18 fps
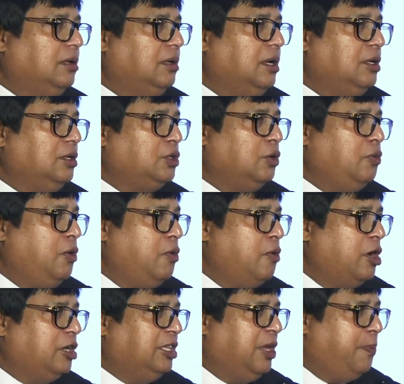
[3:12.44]
So we
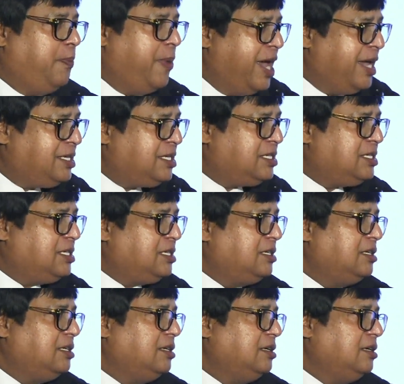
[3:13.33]
want the best,
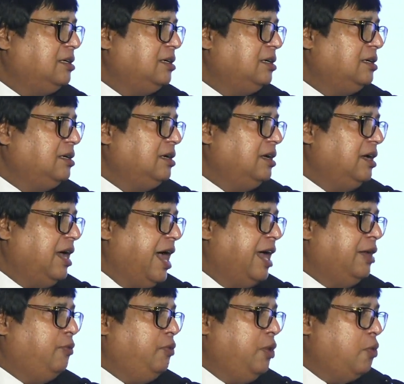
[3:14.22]

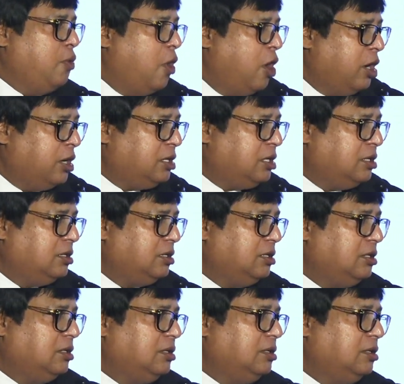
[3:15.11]
and we want
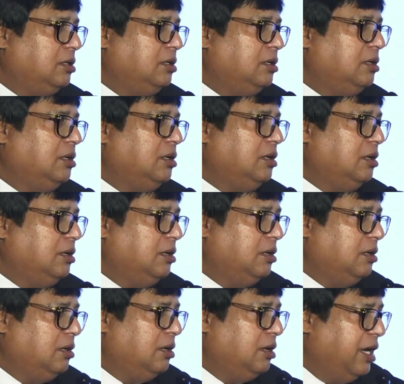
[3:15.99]

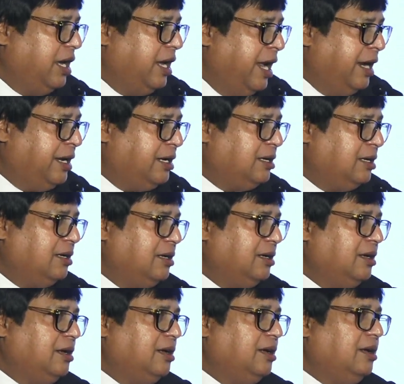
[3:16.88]

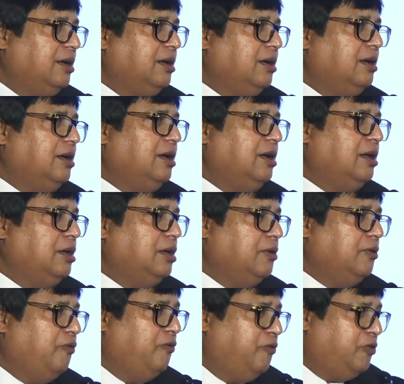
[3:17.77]
it
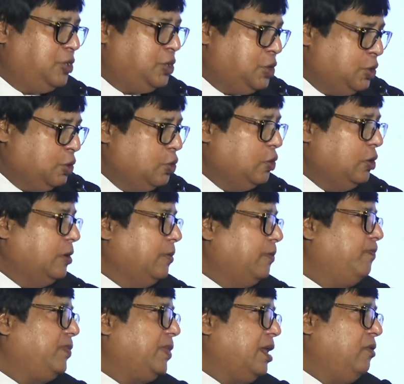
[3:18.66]

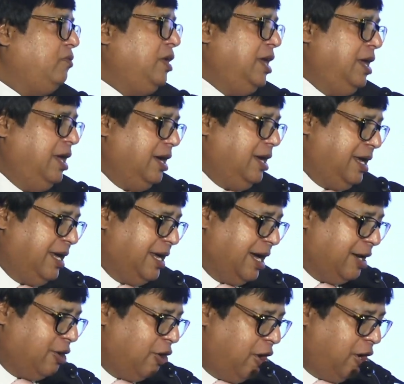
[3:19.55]
soon. We
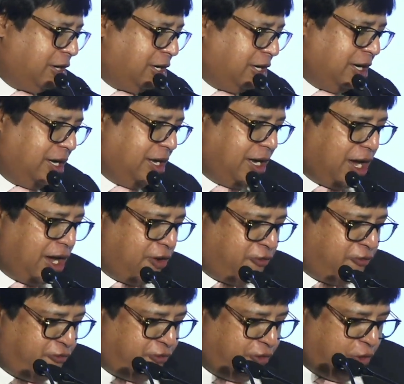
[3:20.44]
cannot
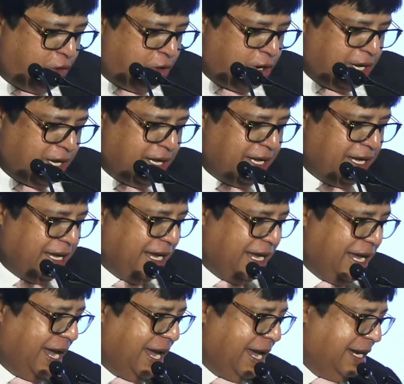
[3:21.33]
afford
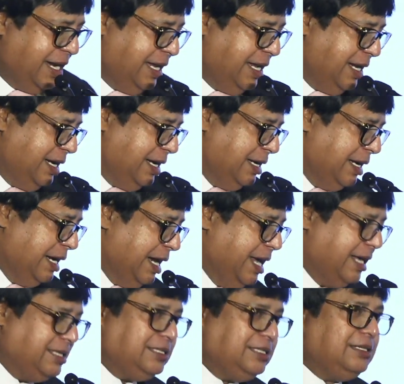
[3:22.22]
any
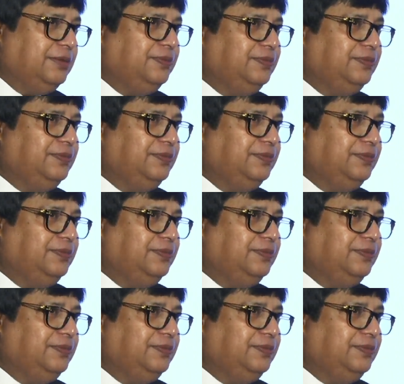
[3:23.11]
delays.